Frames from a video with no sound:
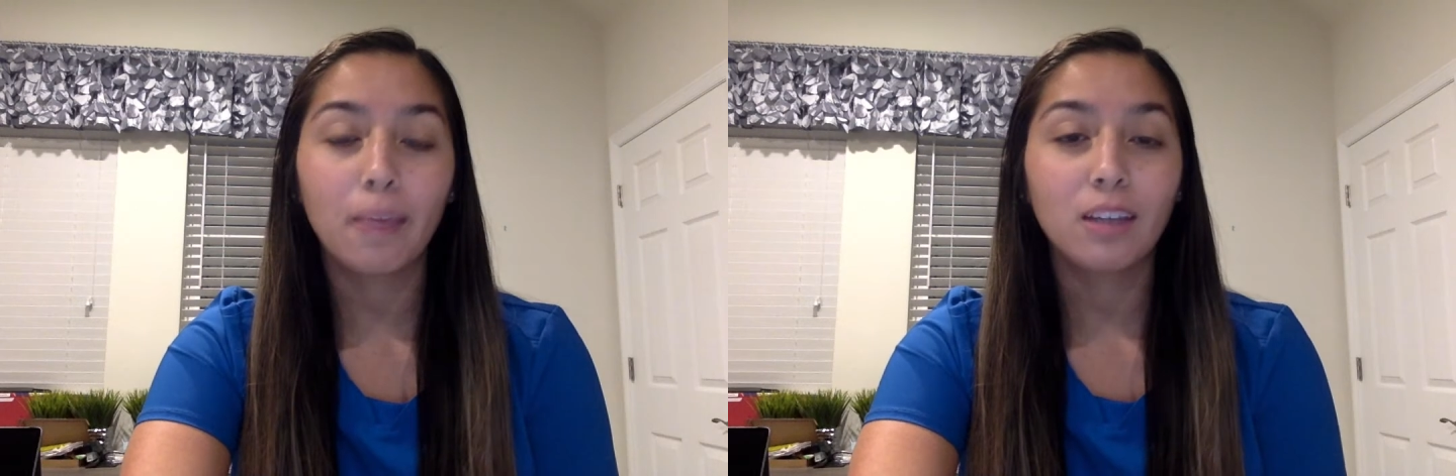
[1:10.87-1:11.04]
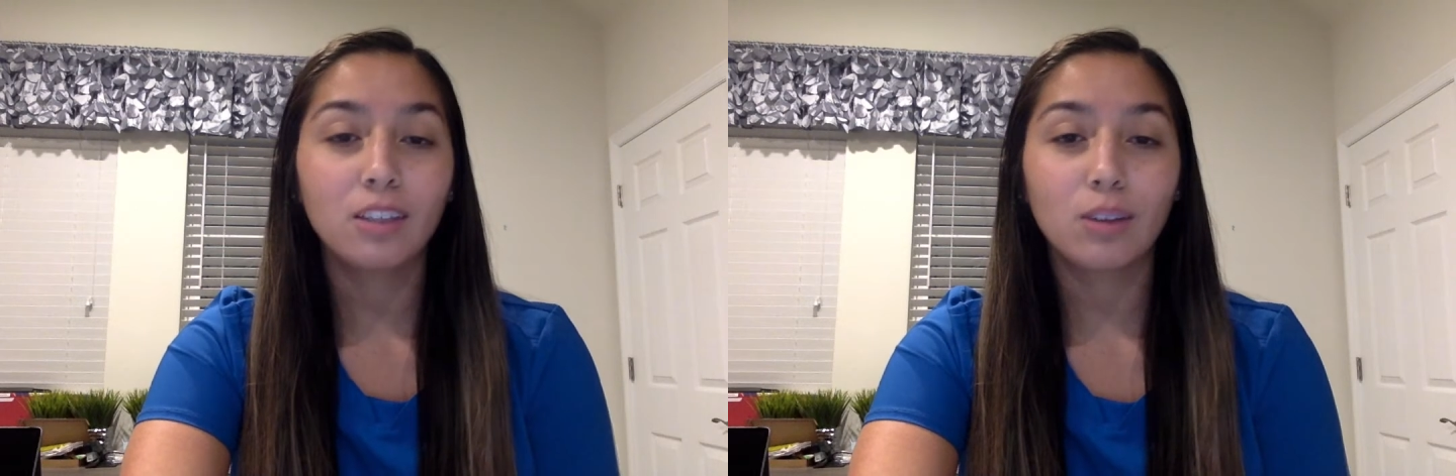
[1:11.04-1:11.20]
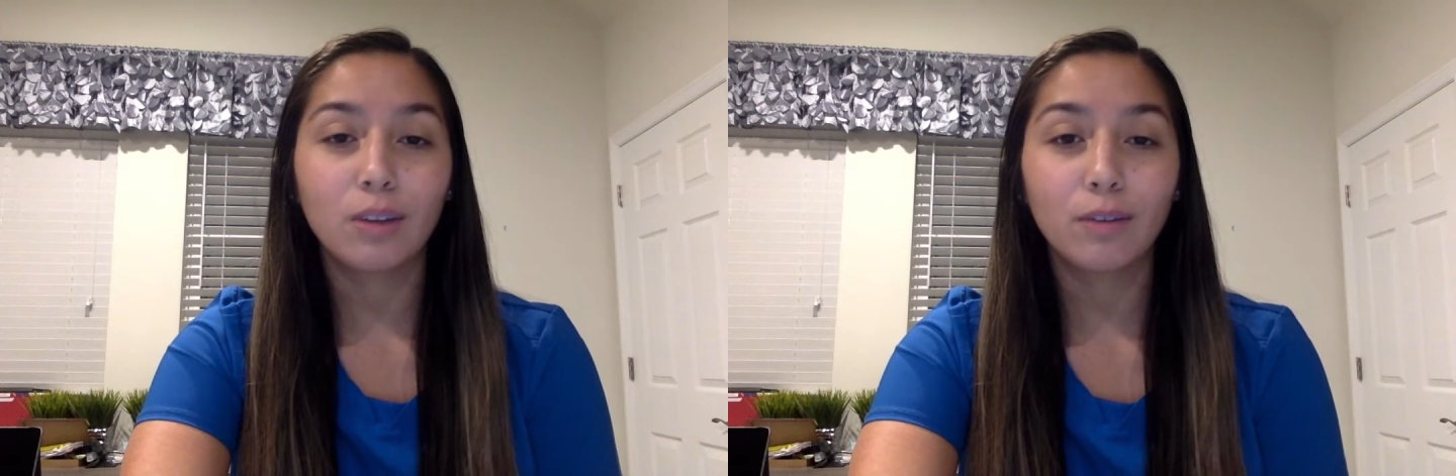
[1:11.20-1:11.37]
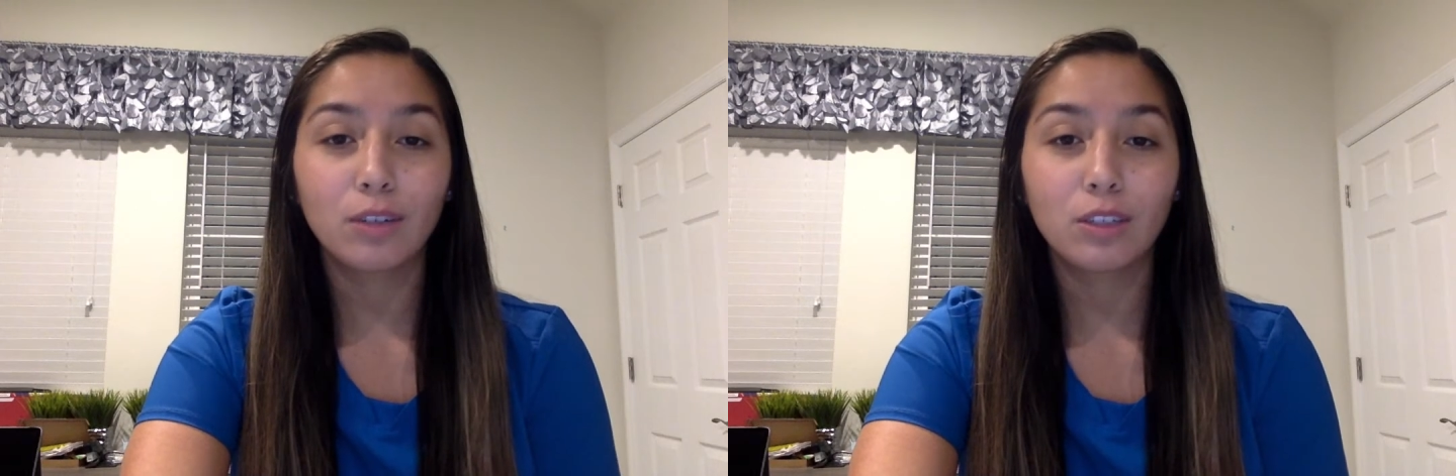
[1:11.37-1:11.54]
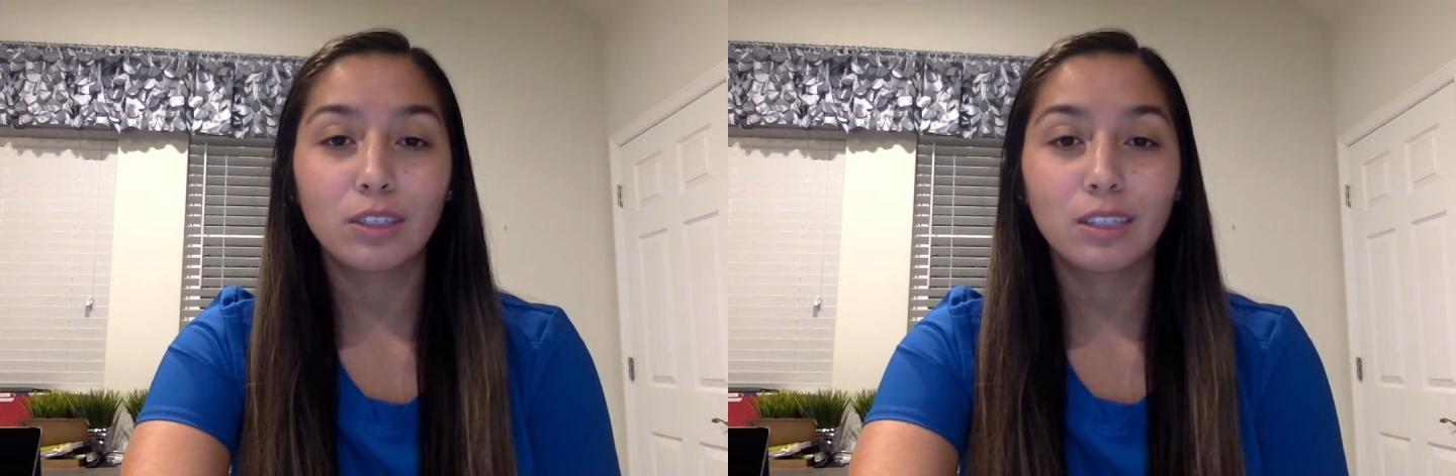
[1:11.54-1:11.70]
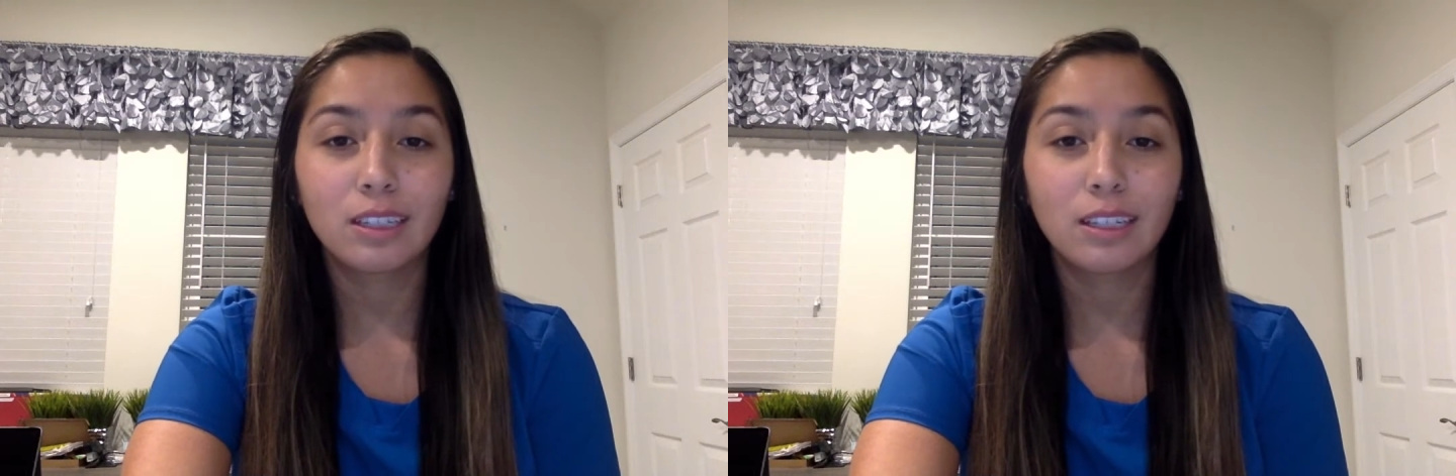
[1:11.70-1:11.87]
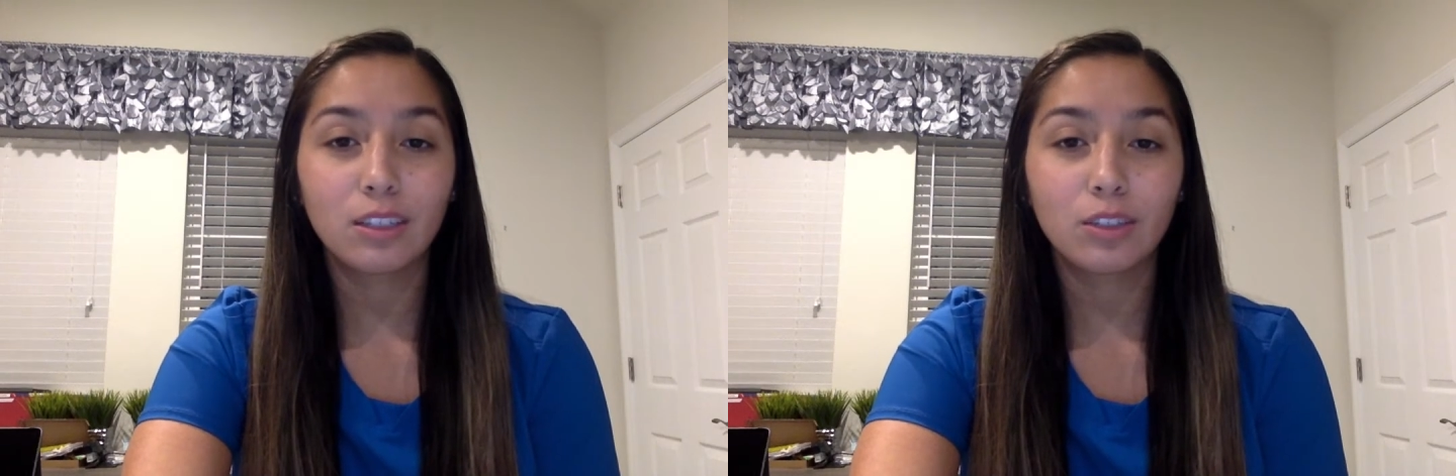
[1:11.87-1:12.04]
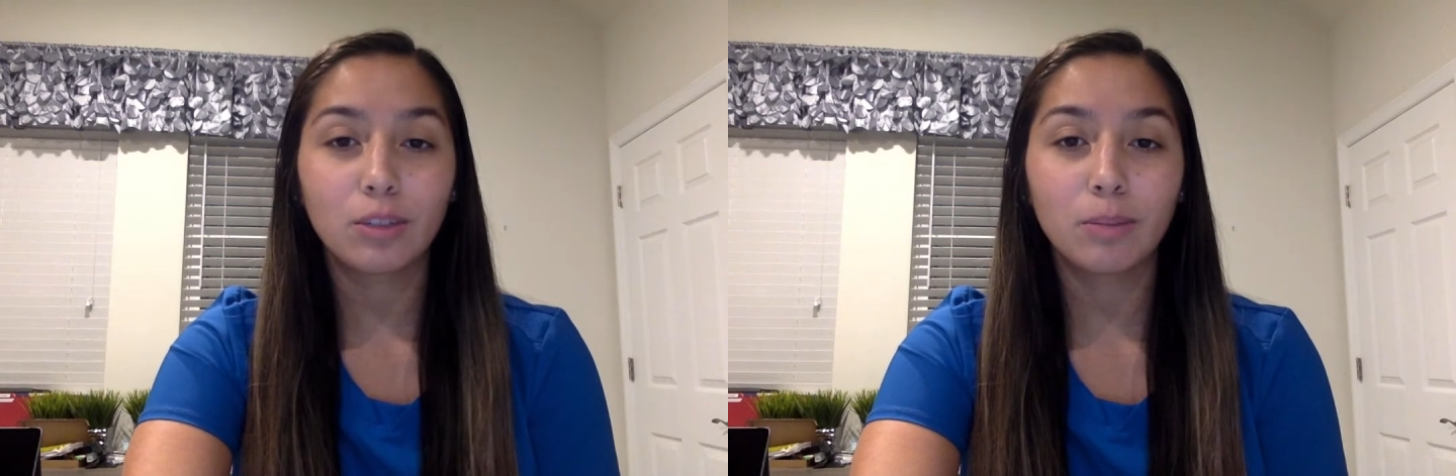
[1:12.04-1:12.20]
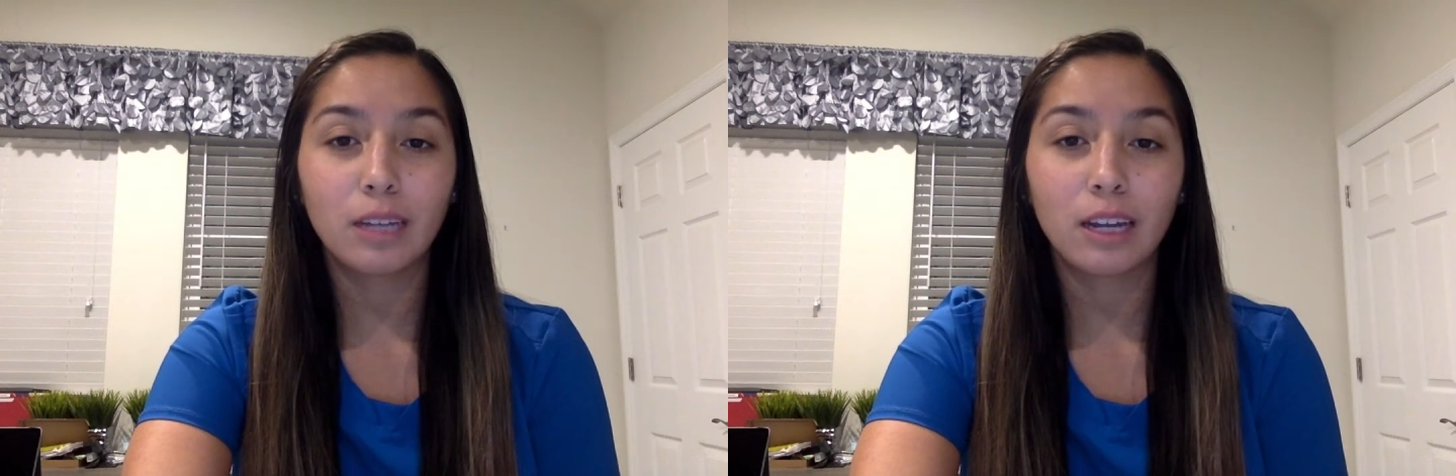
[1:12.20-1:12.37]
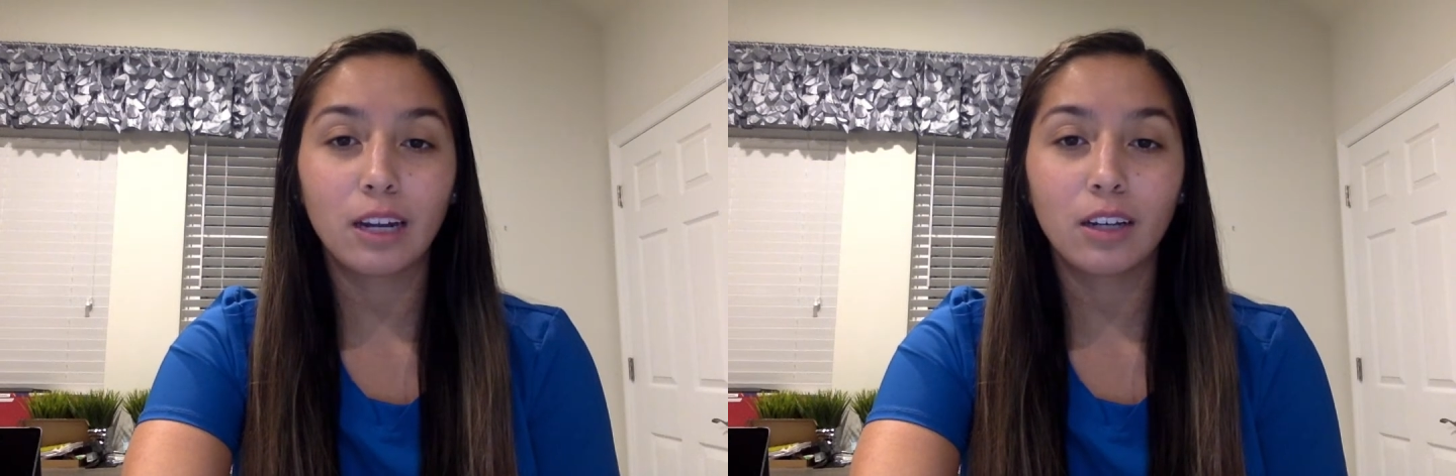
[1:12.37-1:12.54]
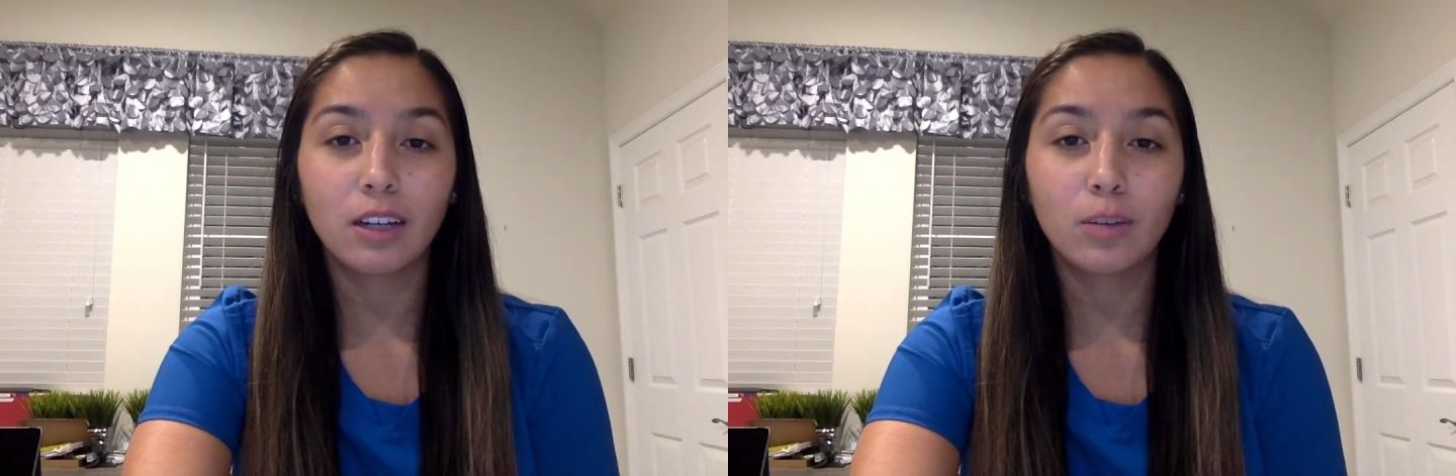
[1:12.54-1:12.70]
So I first cleaned the treatment area,